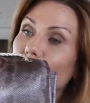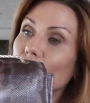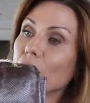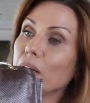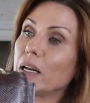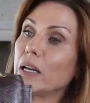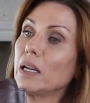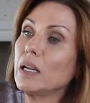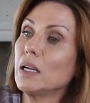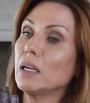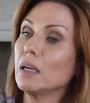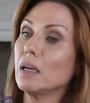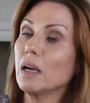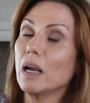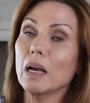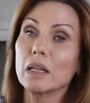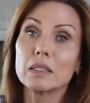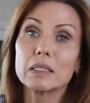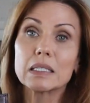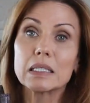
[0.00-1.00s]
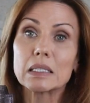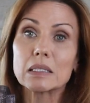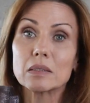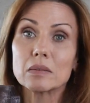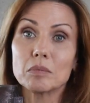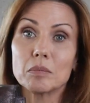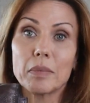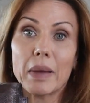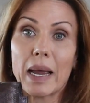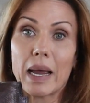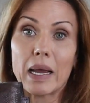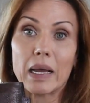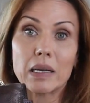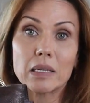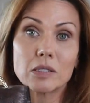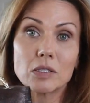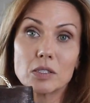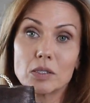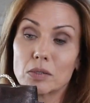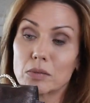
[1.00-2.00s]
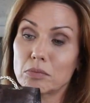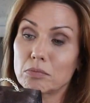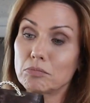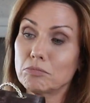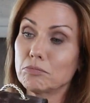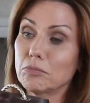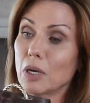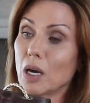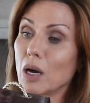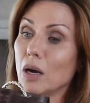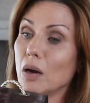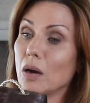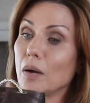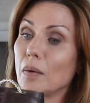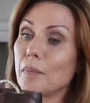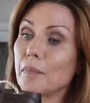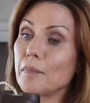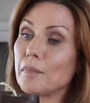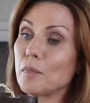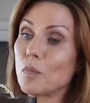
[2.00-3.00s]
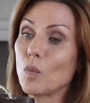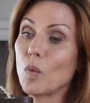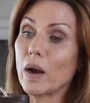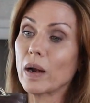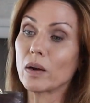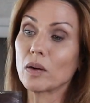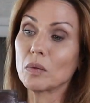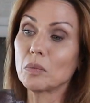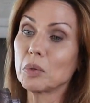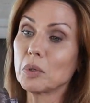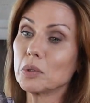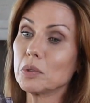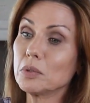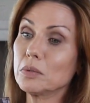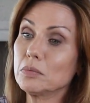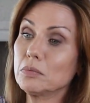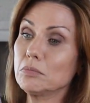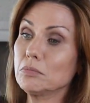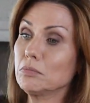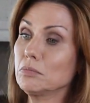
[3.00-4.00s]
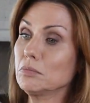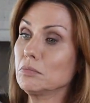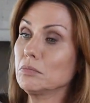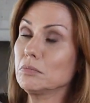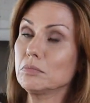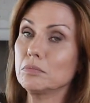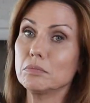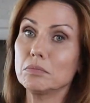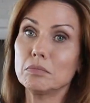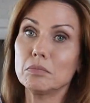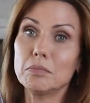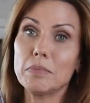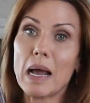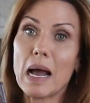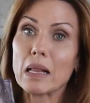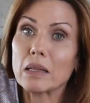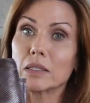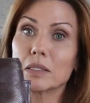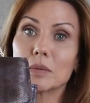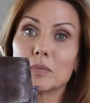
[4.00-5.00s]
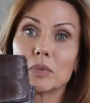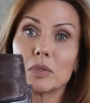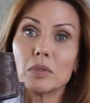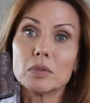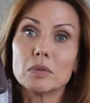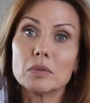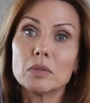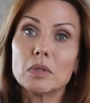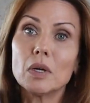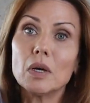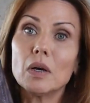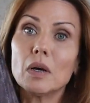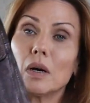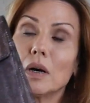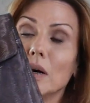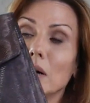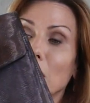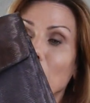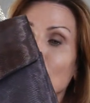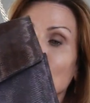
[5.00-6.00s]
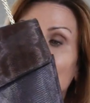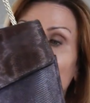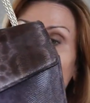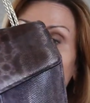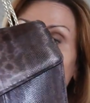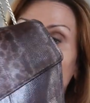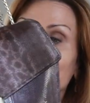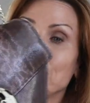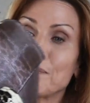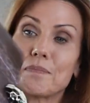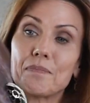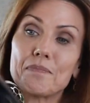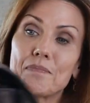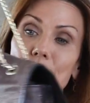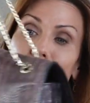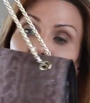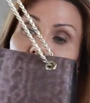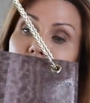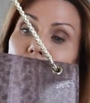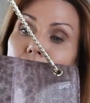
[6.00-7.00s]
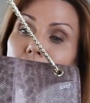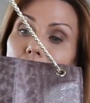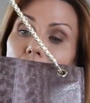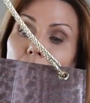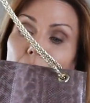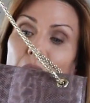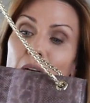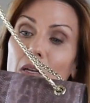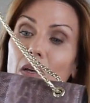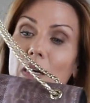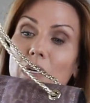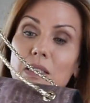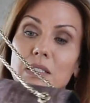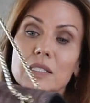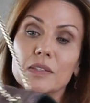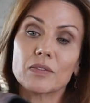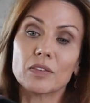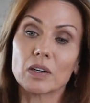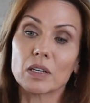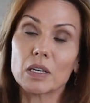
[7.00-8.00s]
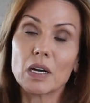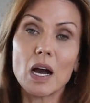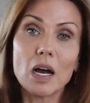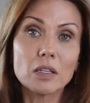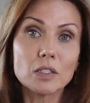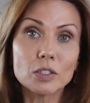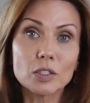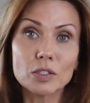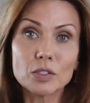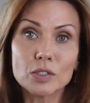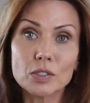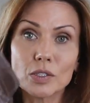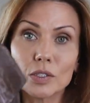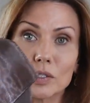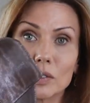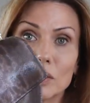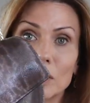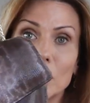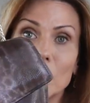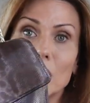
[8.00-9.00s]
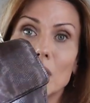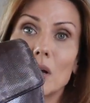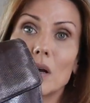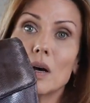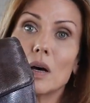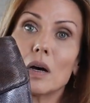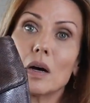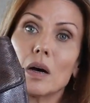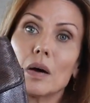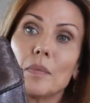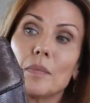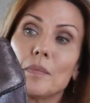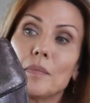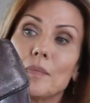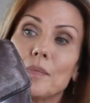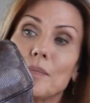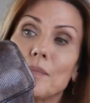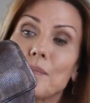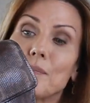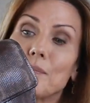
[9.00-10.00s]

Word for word: very elegant bags, um, wearable, palatable. Um, they come in a lot of different colors. Um,